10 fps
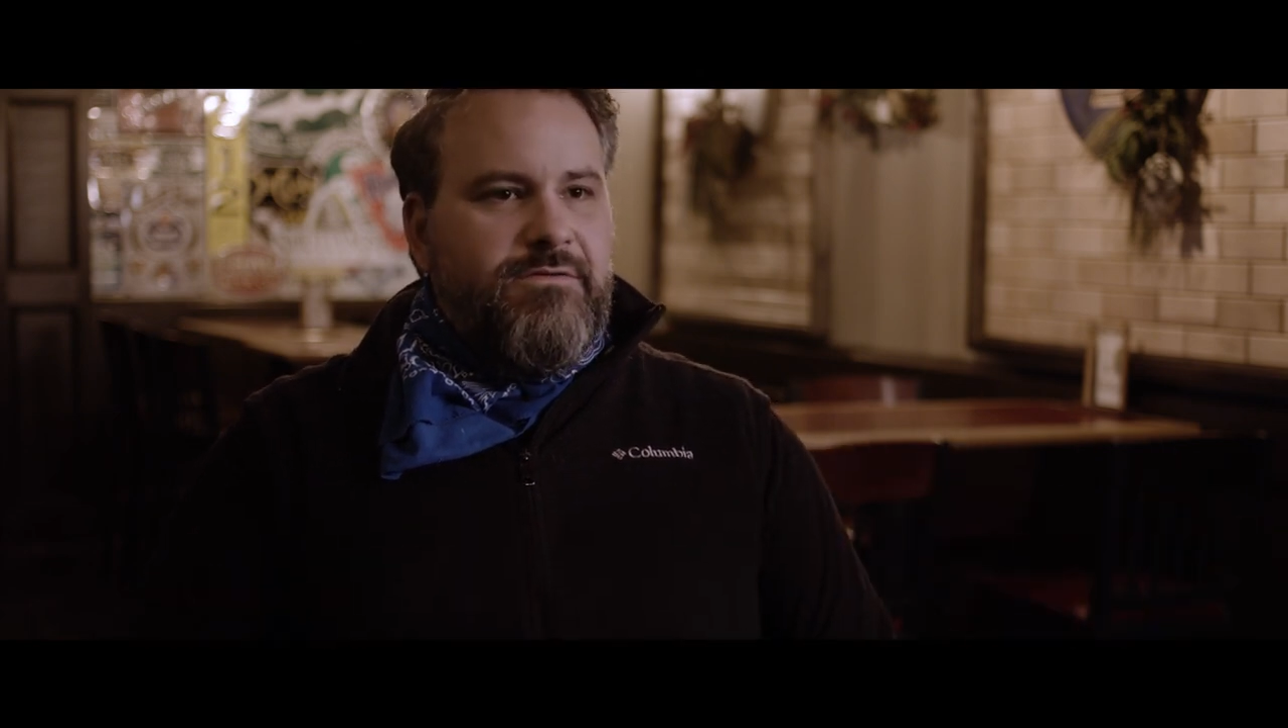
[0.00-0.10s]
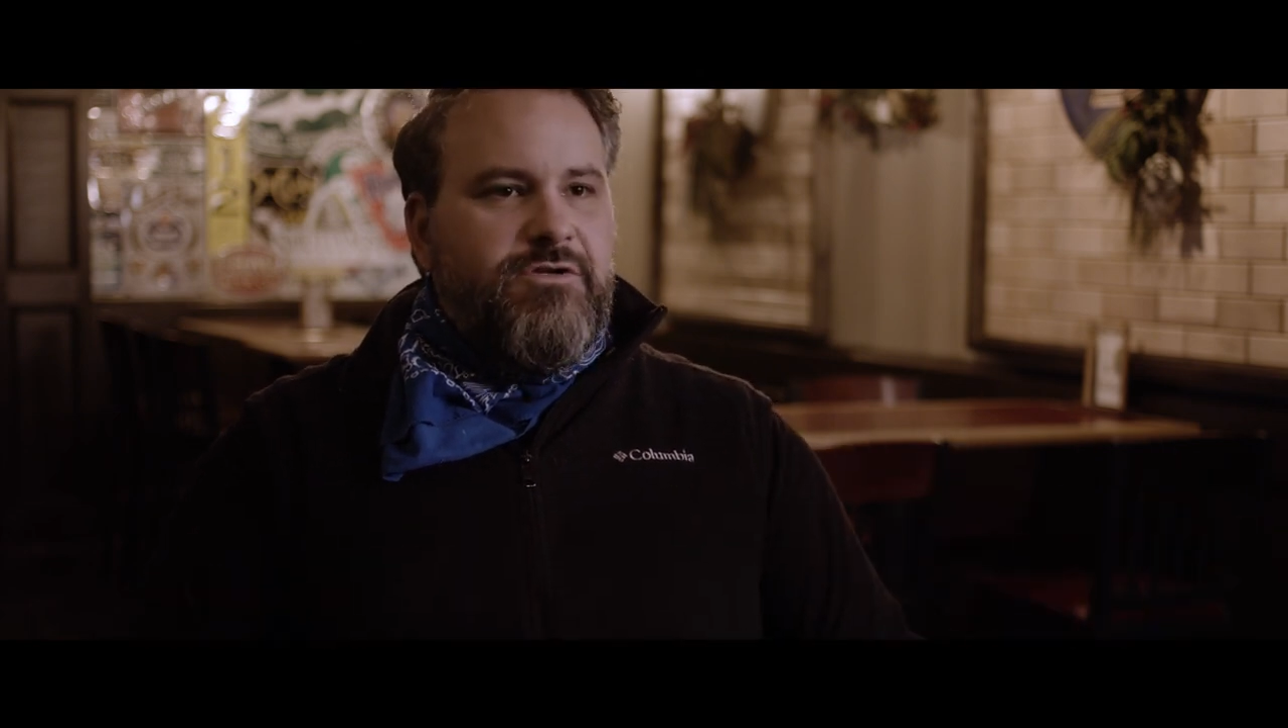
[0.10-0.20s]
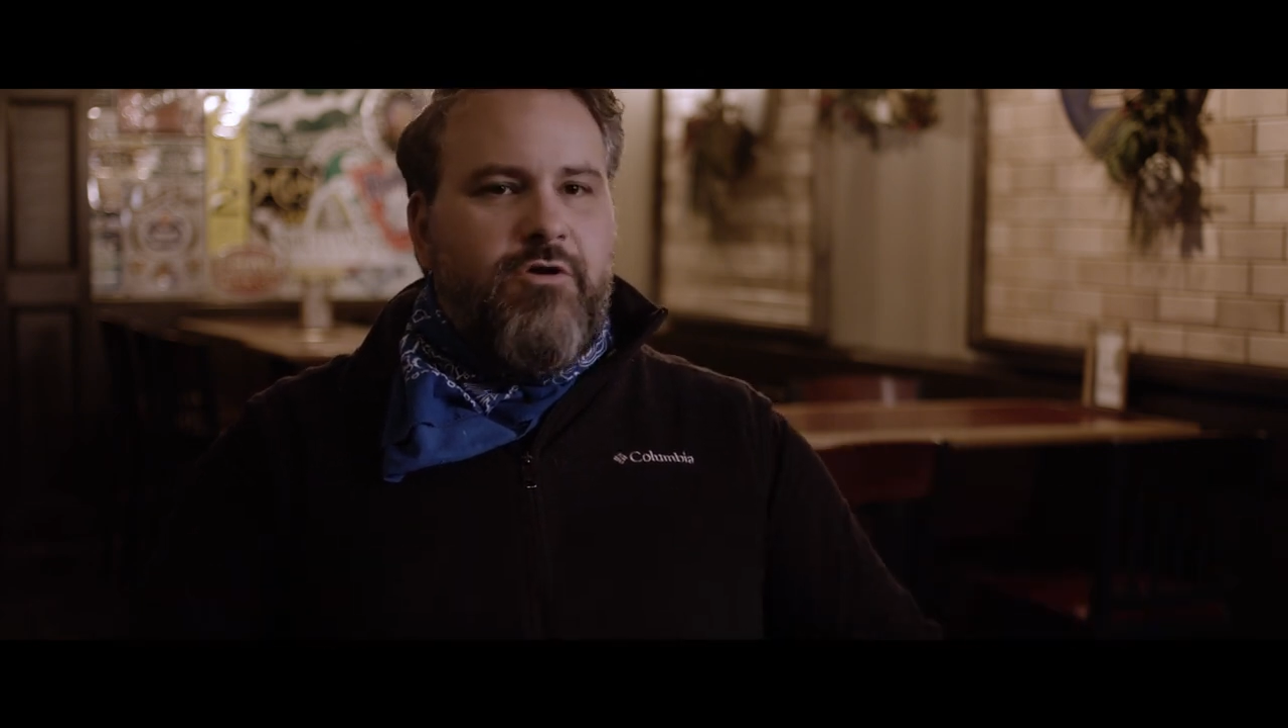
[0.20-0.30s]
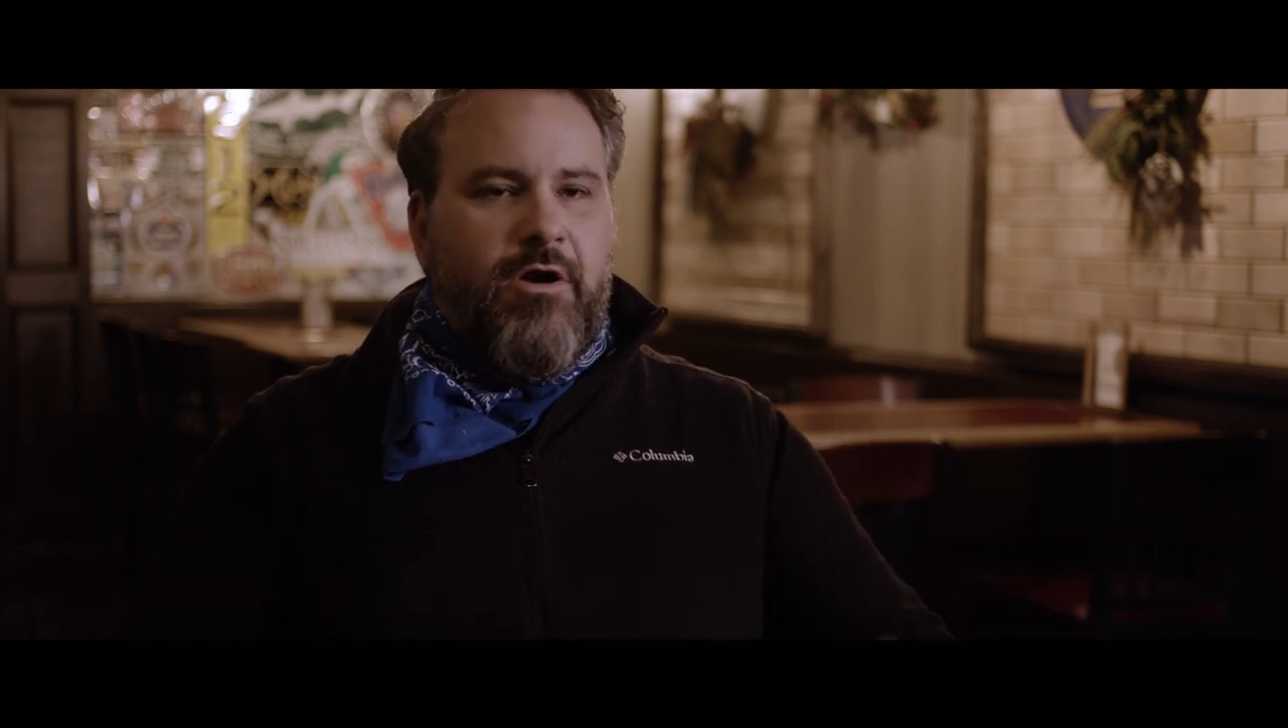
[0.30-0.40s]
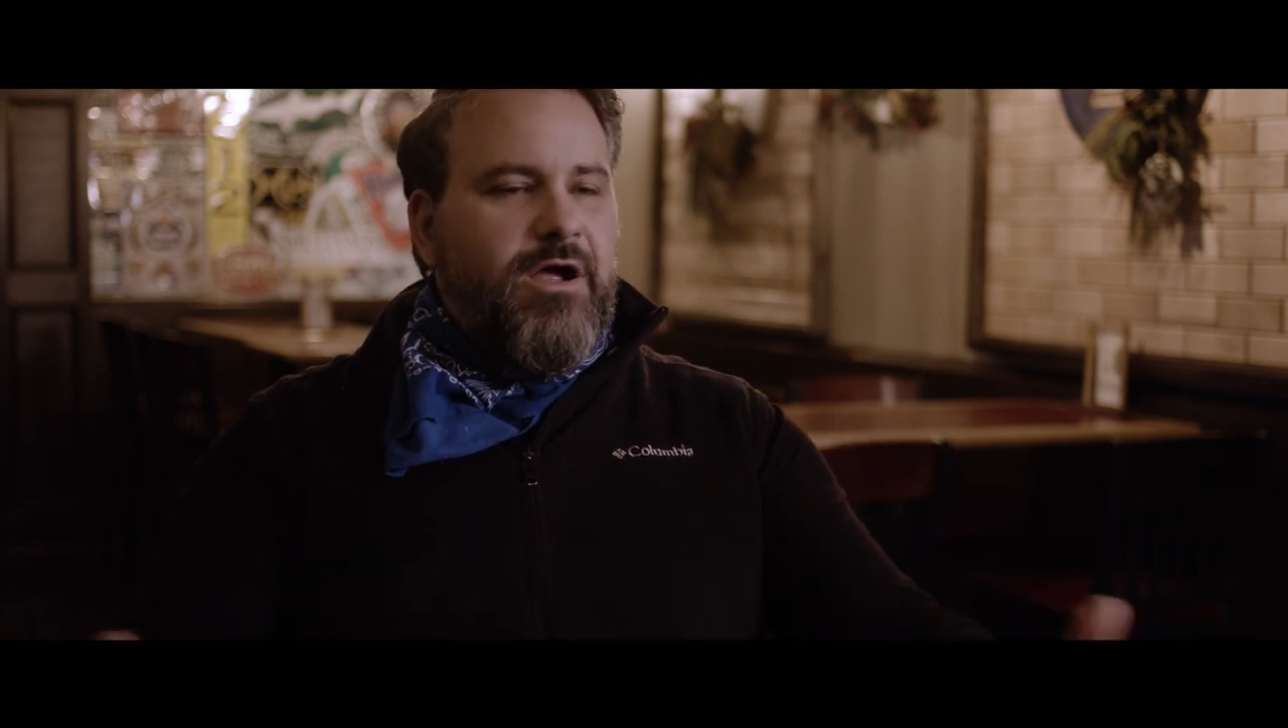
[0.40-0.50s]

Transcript: to our